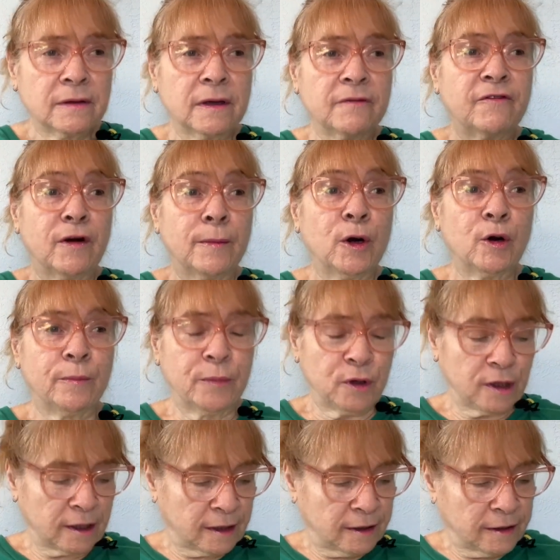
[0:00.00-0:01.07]
from her
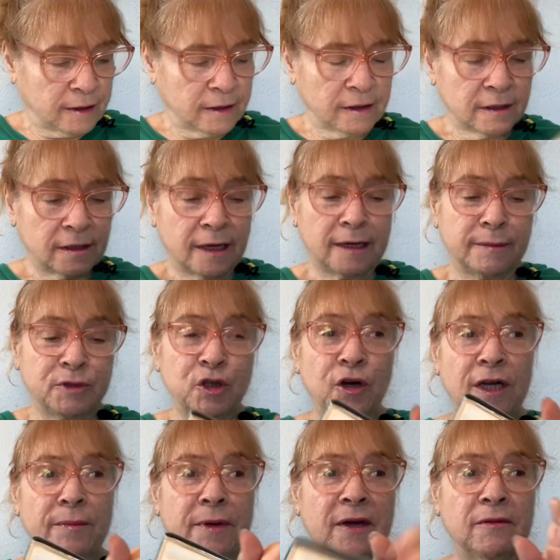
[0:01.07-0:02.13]
book, and I'm
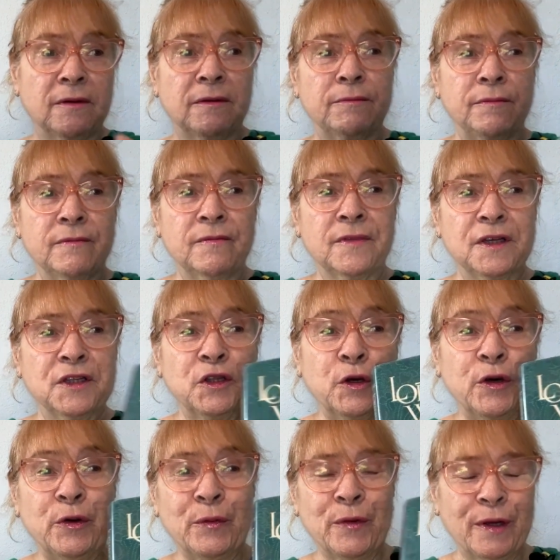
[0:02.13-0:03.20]
talking about
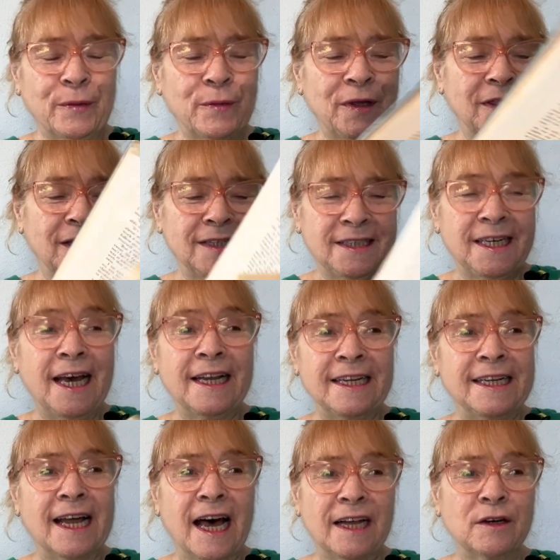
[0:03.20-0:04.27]
Loitering with Intent,
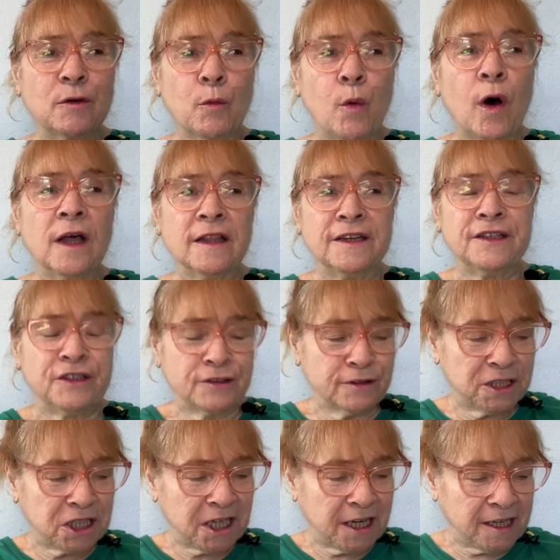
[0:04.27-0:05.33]
not Wallander
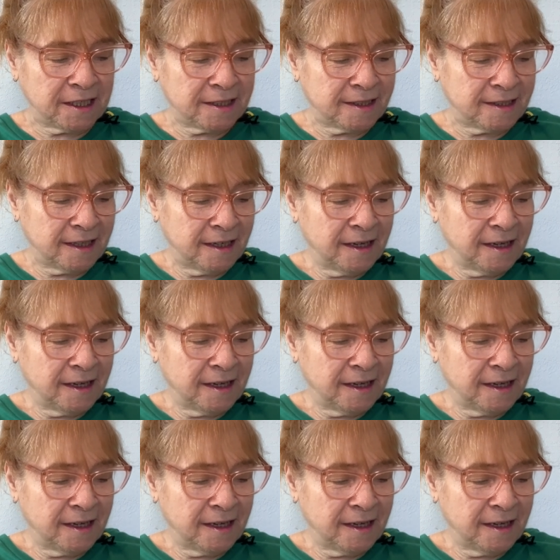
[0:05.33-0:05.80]
Chase.